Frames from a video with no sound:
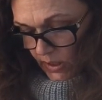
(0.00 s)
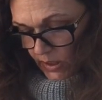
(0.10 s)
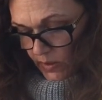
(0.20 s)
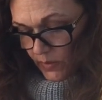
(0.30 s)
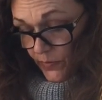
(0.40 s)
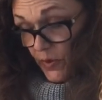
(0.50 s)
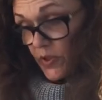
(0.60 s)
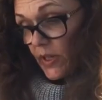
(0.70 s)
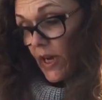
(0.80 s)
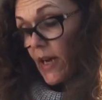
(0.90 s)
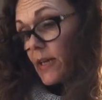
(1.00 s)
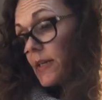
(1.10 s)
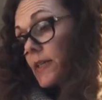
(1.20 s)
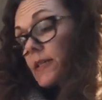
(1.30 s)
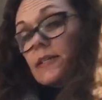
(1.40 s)
The first card
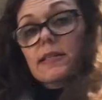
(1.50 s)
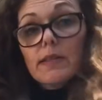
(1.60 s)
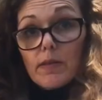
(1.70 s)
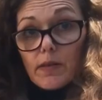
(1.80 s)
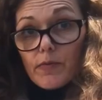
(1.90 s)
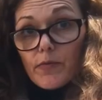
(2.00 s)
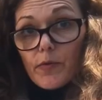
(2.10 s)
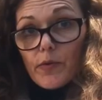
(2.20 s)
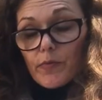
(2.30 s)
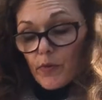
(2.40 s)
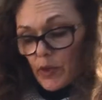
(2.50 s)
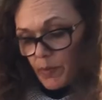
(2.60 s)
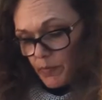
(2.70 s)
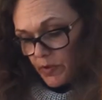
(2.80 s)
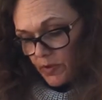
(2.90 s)
is 4 of
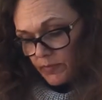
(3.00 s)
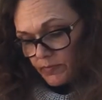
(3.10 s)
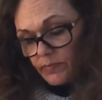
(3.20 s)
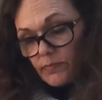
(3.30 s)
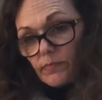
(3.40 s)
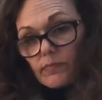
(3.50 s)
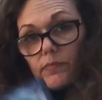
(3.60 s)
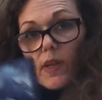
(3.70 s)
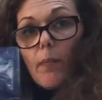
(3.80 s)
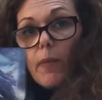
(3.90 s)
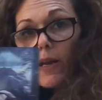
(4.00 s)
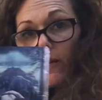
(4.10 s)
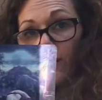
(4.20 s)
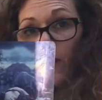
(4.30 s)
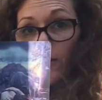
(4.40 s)
Cups. My
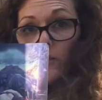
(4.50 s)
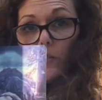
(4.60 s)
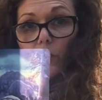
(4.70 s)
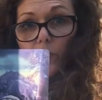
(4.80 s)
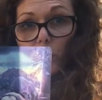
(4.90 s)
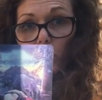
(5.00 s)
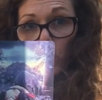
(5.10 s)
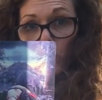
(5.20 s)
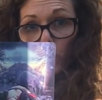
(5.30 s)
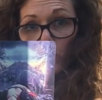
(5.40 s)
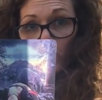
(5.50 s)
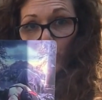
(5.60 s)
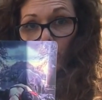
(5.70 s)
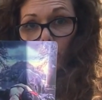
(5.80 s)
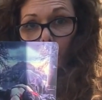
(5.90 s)
Night of Solitude.